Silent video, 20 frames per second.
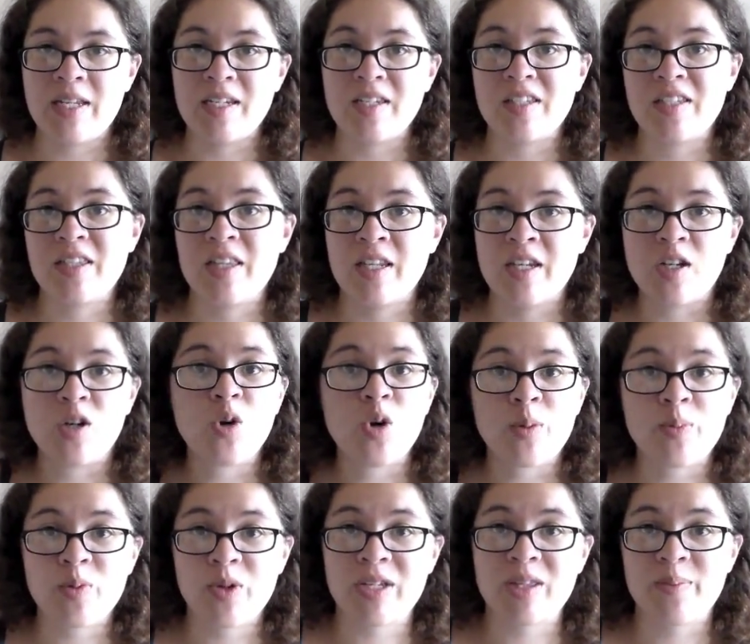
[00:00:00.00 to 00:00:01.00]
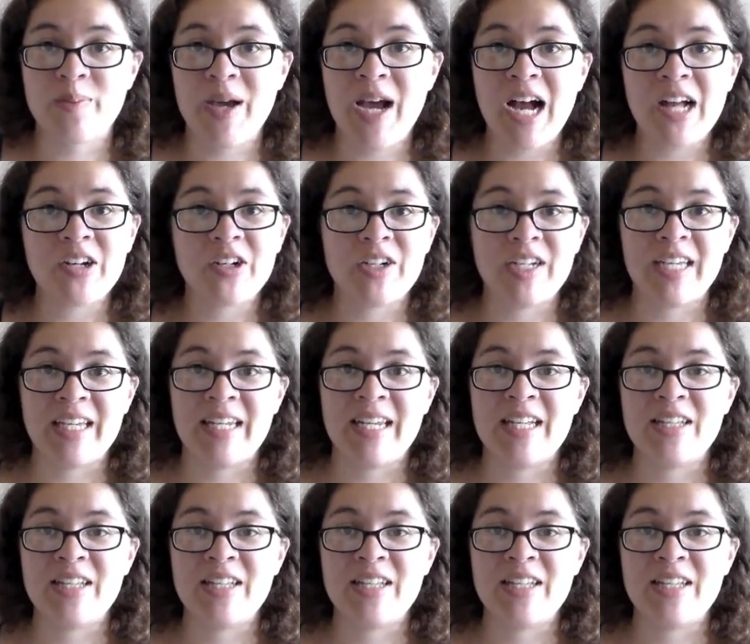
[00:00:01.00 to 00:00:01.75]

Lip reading: and then incorporate the pattern in.